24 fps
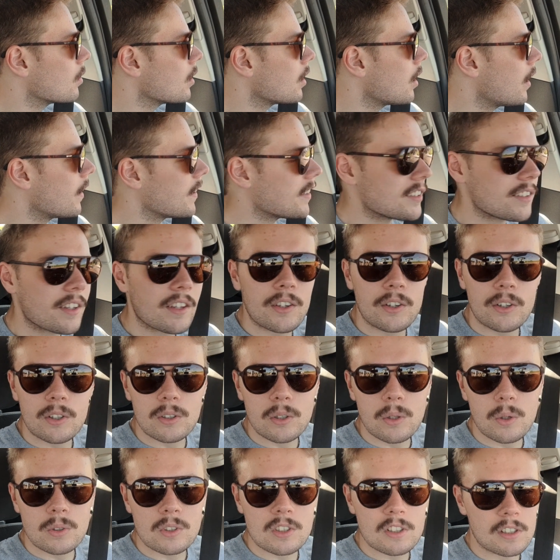isolate your
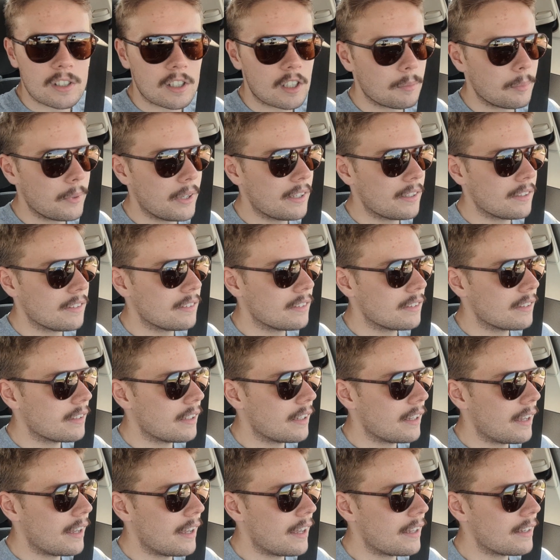glutes a little bit,
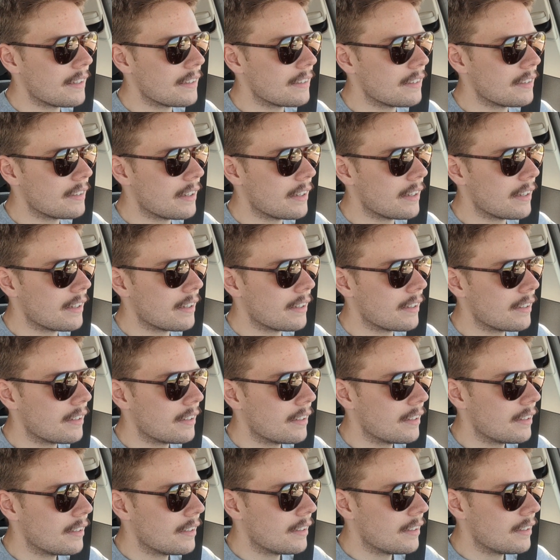and
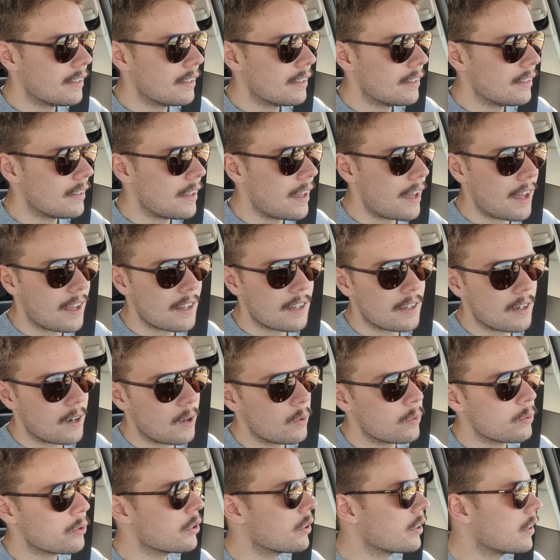
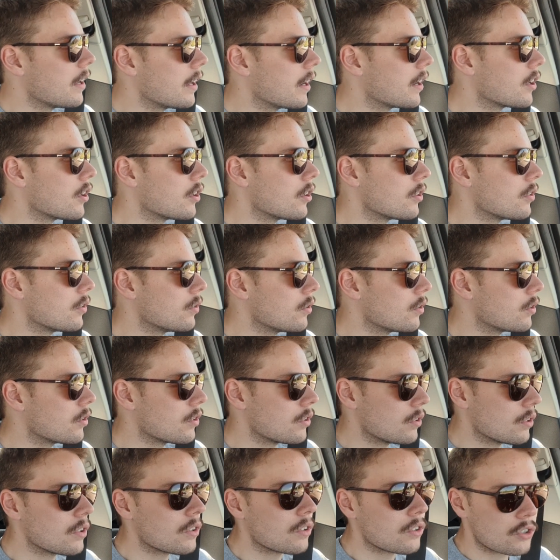get a
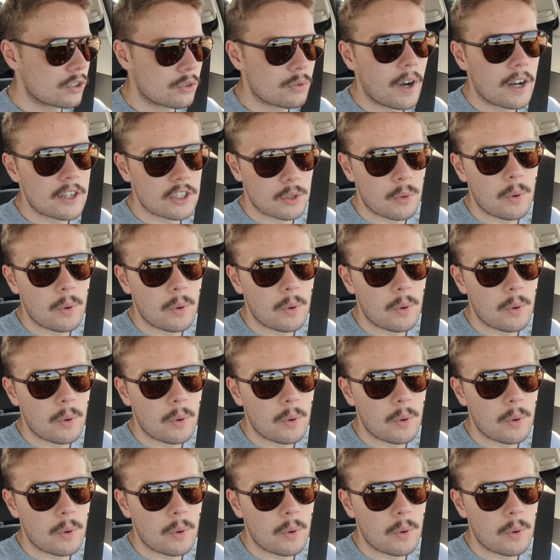stretch